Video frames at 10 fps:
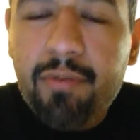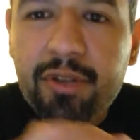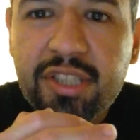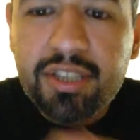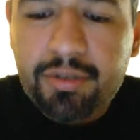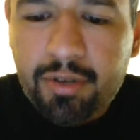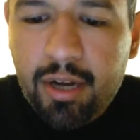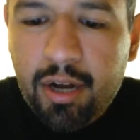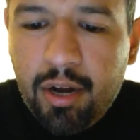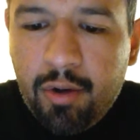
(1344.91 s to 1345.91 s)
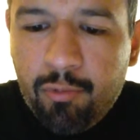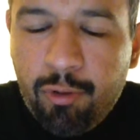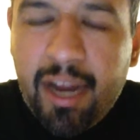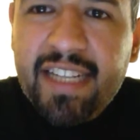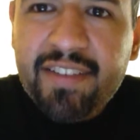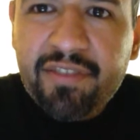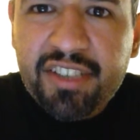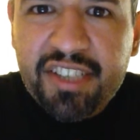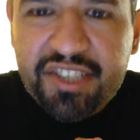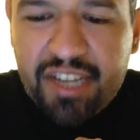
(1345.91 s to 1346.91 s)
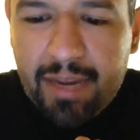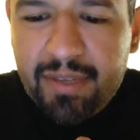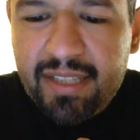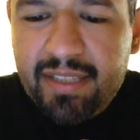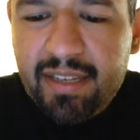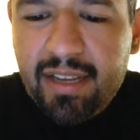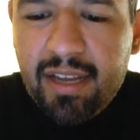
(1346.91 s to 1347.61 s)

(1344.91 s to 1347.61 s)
which is Reigns versus Sheamus.